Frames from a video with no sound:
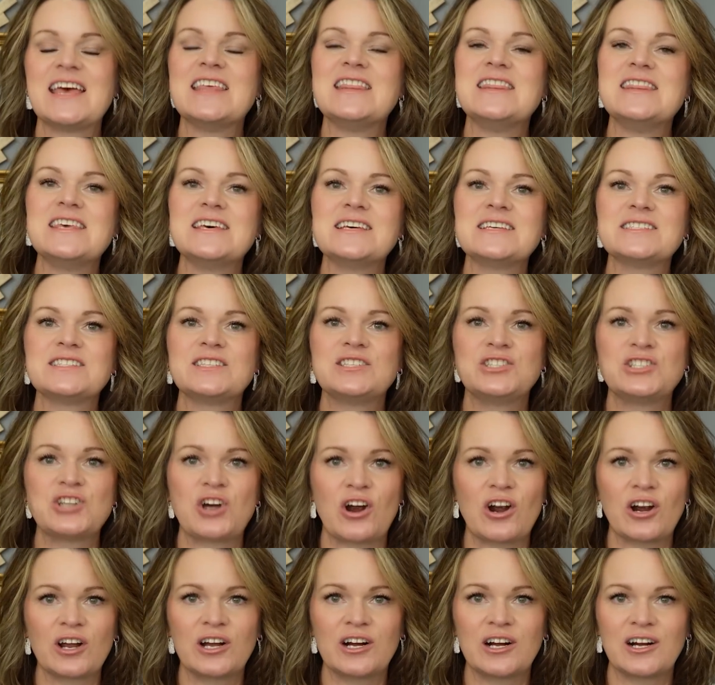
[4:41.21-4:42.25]
and this
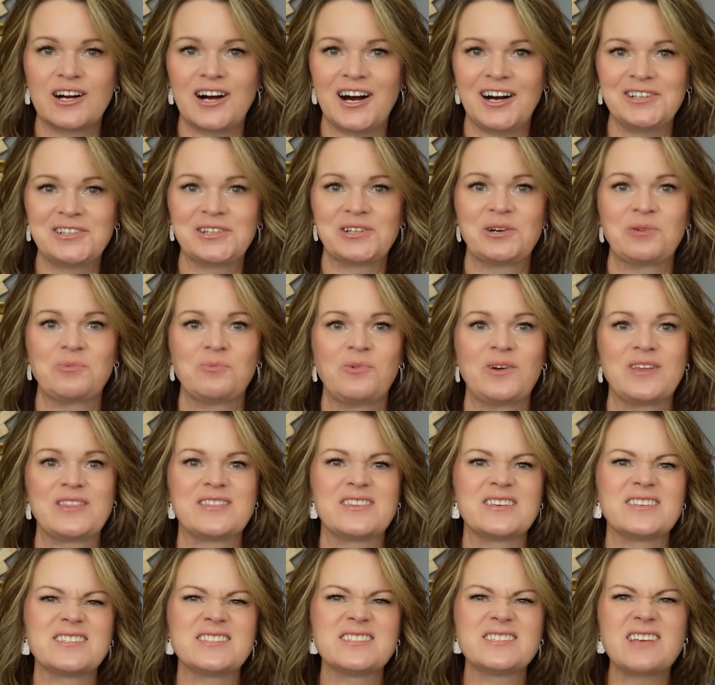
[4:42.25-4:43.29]
dark color
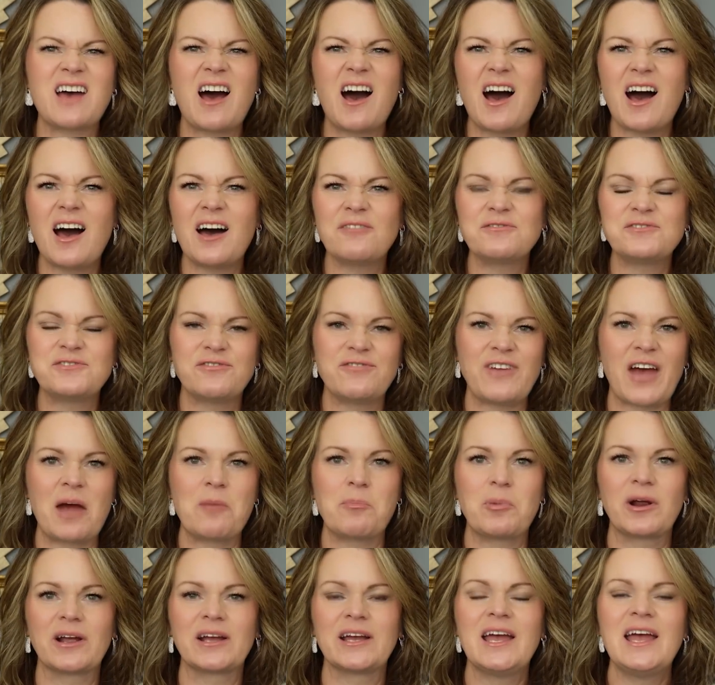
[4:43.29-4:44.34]
with the soft
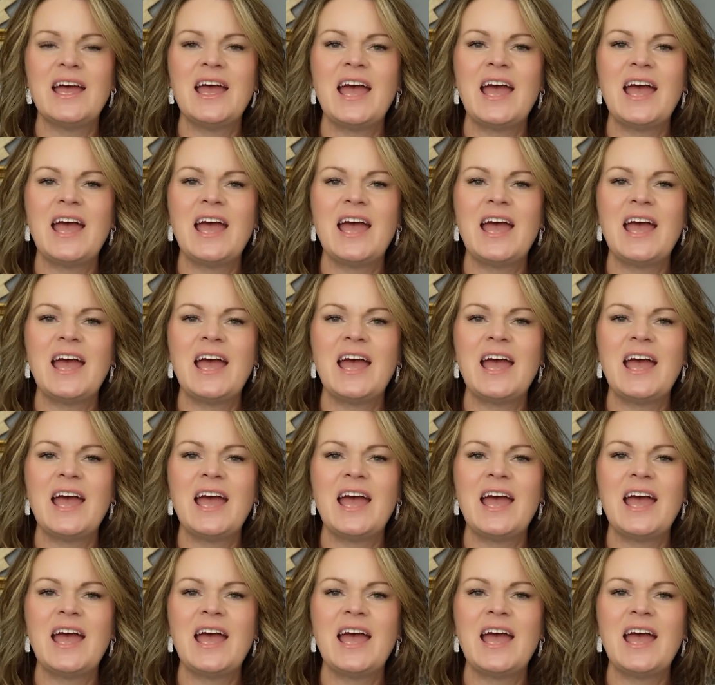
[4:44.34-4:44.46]
fabric